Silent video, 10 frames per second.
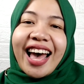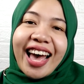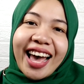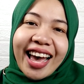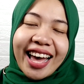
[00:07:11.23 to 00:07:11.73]

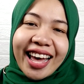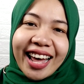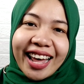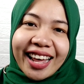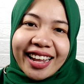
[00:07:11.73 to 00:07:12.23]

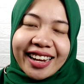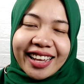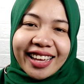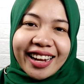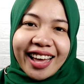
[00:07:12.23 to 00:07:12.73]
And
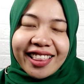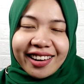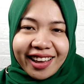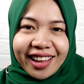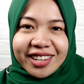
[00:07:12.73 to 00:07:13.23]
in
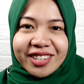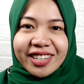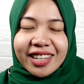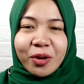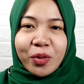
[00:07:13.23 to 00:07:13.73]
other
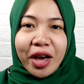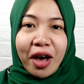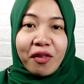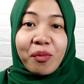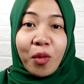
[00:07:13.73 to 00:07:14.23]
country, we
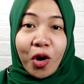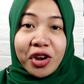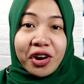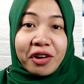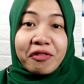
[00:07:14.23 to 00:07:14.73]
have
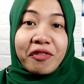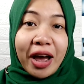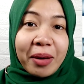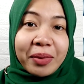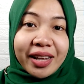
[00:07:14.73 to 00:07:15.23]
Modern
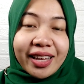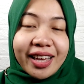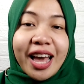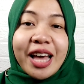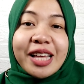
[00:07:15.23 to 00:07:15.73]
Family.